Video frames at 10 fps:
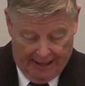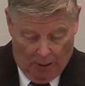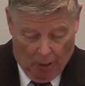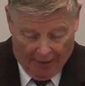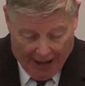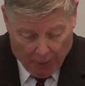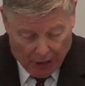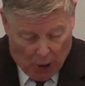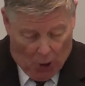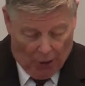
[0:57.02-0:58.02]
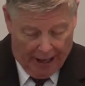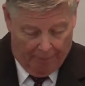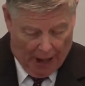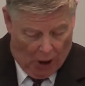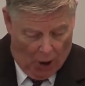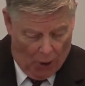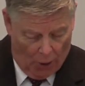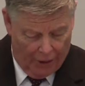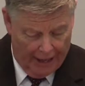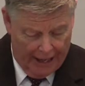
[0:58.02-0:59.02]
While they were going,
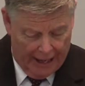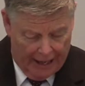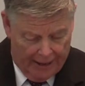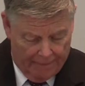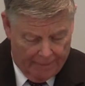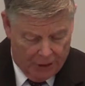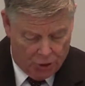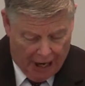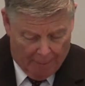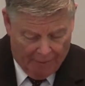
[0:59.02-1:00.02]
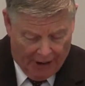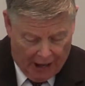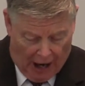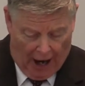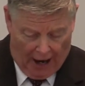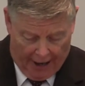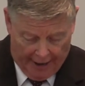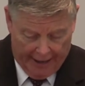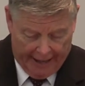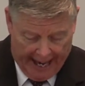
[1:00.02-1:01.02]
behold, some of the
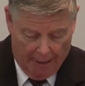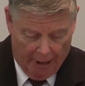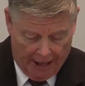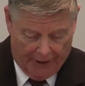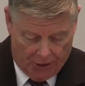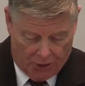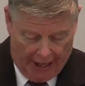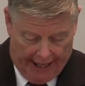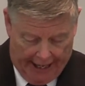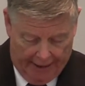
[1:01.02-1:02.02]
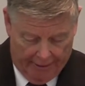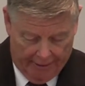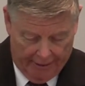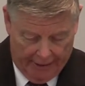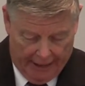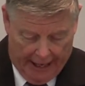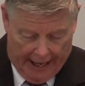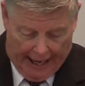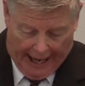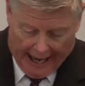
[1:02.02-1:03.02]
guard came unto the city
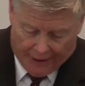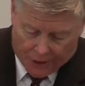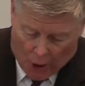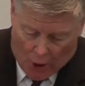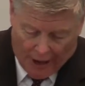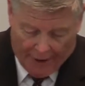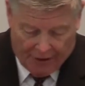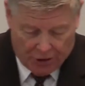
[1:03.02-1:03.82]
and told unto the